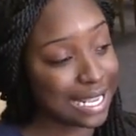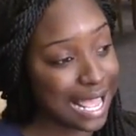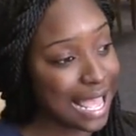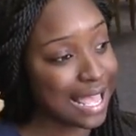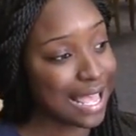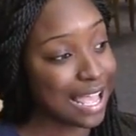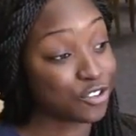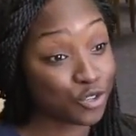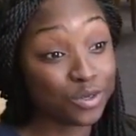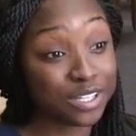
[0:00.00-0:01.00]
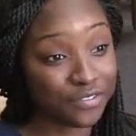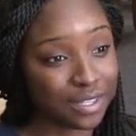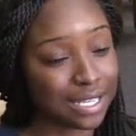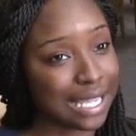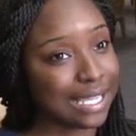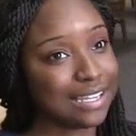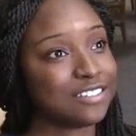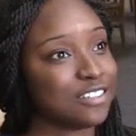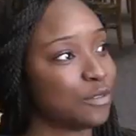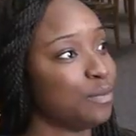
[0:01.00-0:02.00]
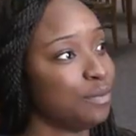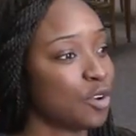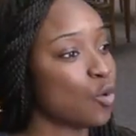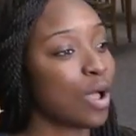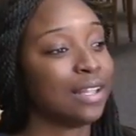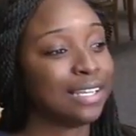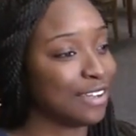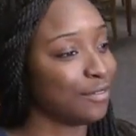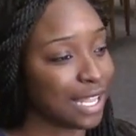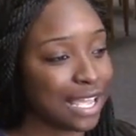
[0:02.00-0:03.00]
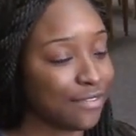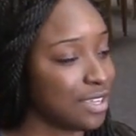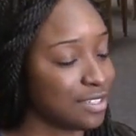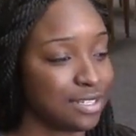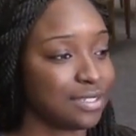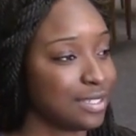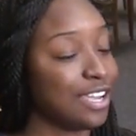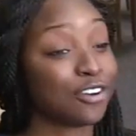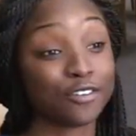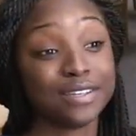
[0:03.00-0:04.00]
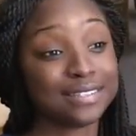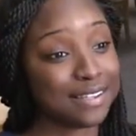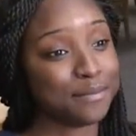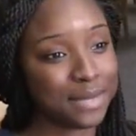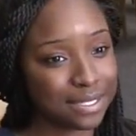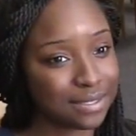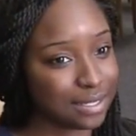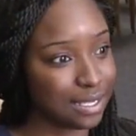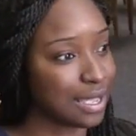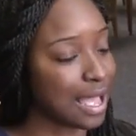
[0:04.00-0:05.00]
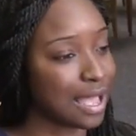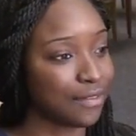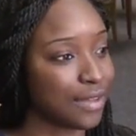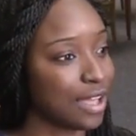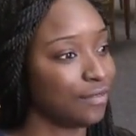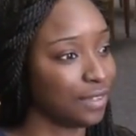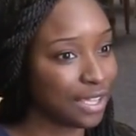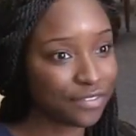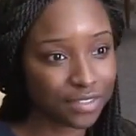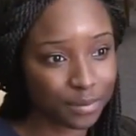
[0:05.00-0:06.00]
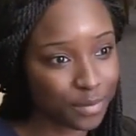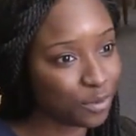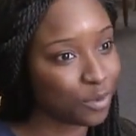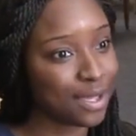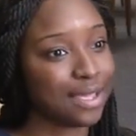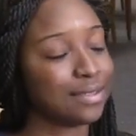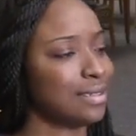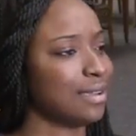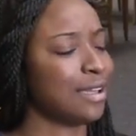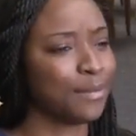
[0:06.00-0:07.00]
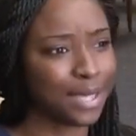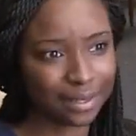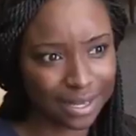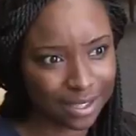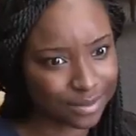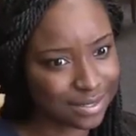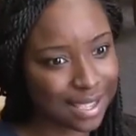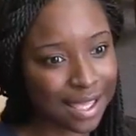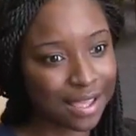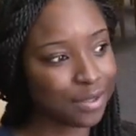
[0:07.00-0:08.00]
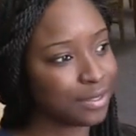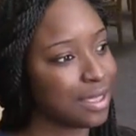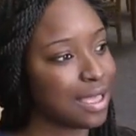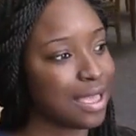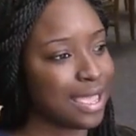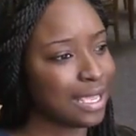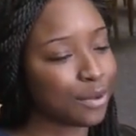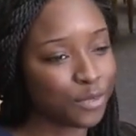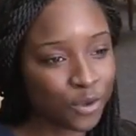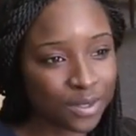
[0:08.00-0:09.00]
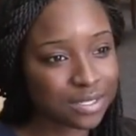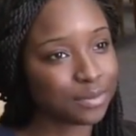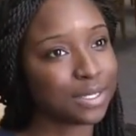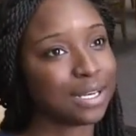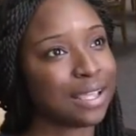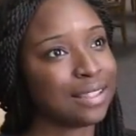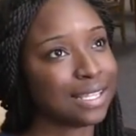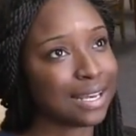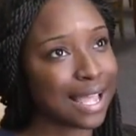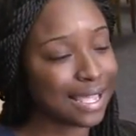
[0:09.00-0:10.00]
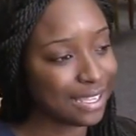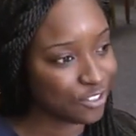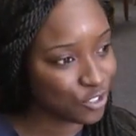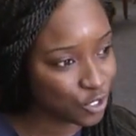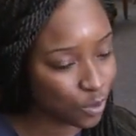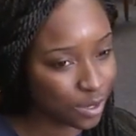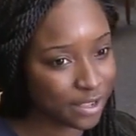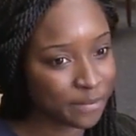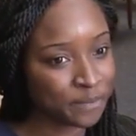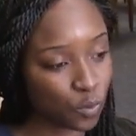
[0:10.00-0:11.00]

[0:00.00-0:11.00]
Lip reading: And I truly feel like it's just quality of life has just increased immensely. I've left the Midwest and come back down south, and I'm doing something that I enjoy.